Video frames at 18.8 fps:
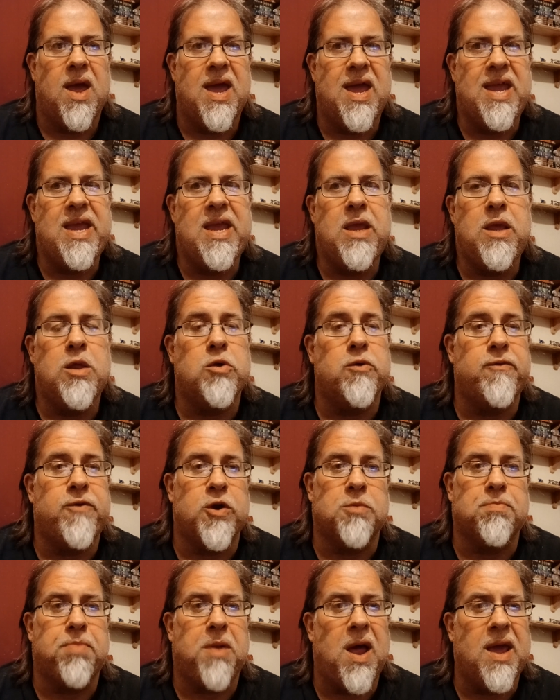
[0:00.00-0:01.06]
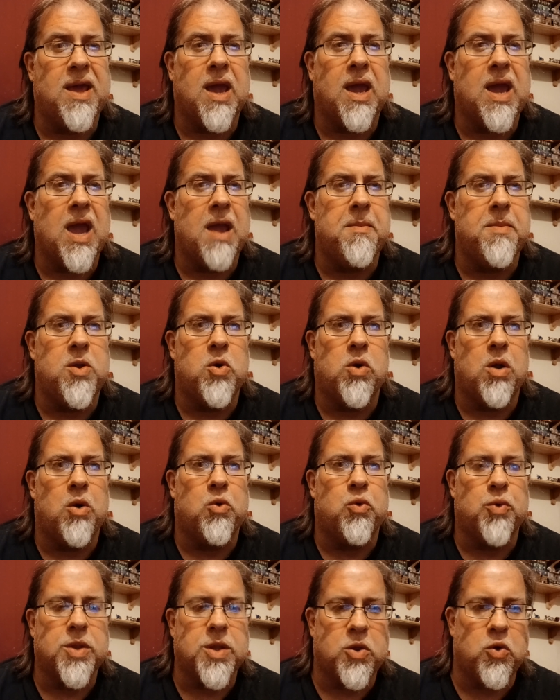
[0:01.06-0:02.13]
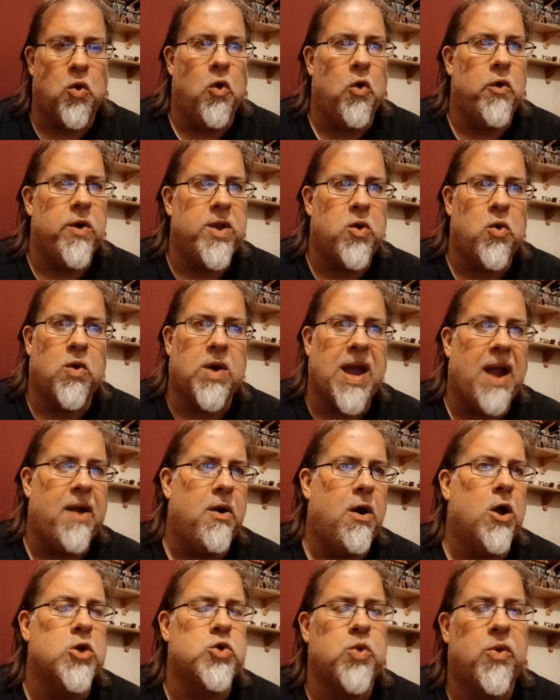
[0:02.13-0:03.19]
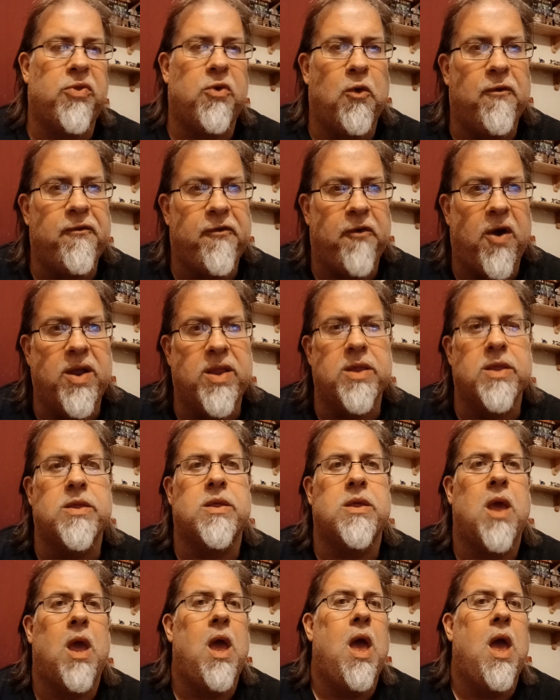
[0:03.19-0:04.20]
ease of just playing a game in your local store, in your garage, with your friends.